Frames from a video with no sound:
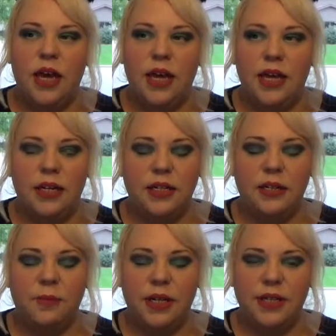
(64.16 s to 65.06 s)
and
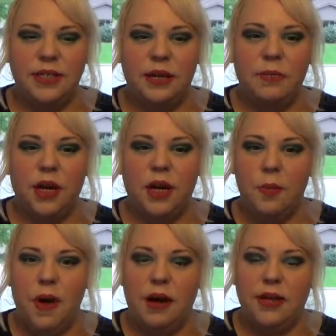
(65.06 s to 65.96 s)
the place that I'm talking
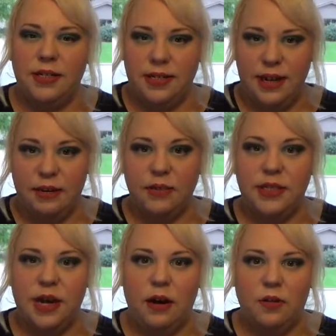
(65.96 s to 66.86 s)
about is down
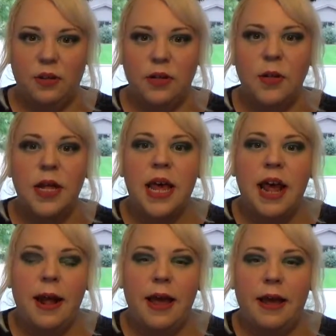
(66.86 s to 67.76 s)
south,
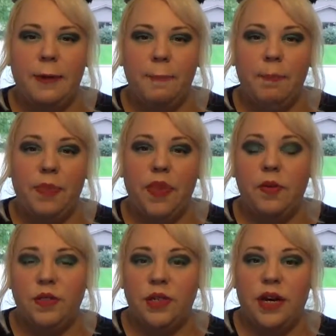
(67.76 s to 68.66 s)
and it
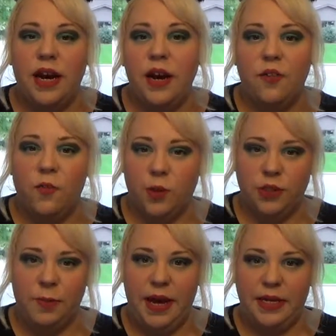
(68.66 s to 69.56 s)
was on an Air
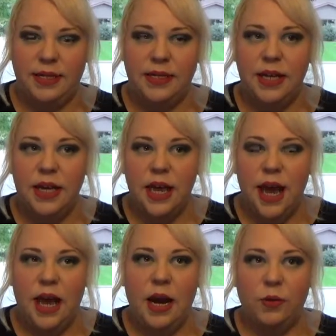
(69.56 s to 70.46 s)
Force base,
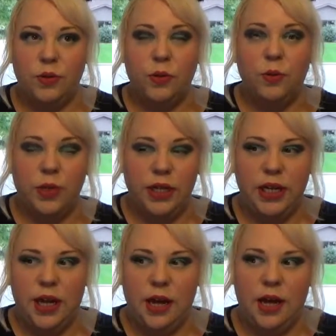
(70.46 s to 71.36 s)
and I was
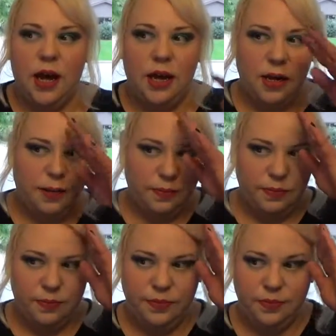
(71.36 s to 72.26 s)
really
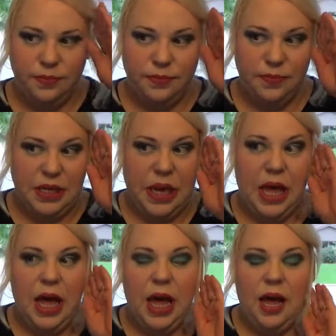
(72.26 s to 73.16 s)
young.
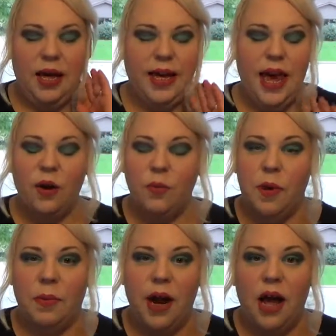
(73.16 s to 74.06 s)
Can't
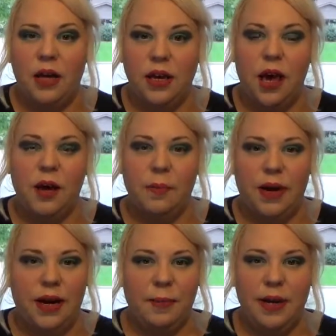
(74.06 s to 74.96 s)
remember how young,
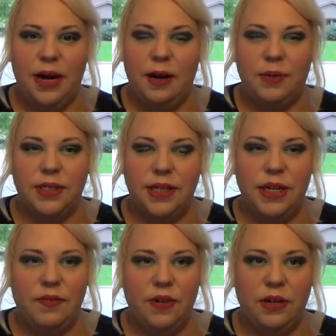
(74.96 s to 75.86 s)
but I mean, I wasn't
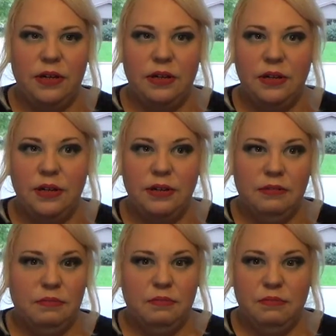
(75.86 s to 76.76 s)
even
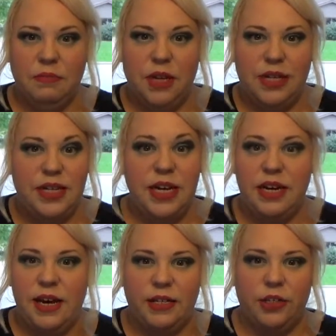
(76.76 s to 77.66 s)
a
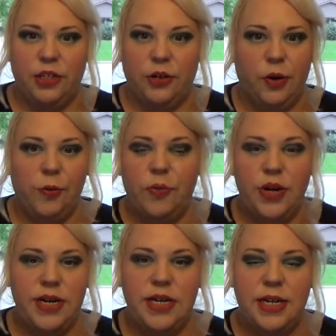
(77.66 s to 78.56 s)
teenager or a
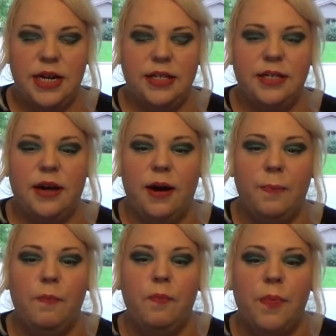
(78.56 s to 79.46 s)
preteen at the
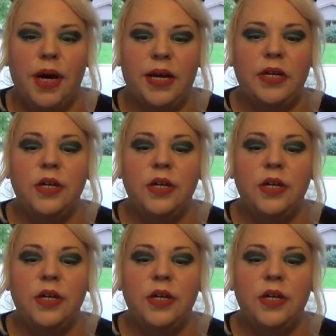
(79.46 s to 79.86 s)
time. But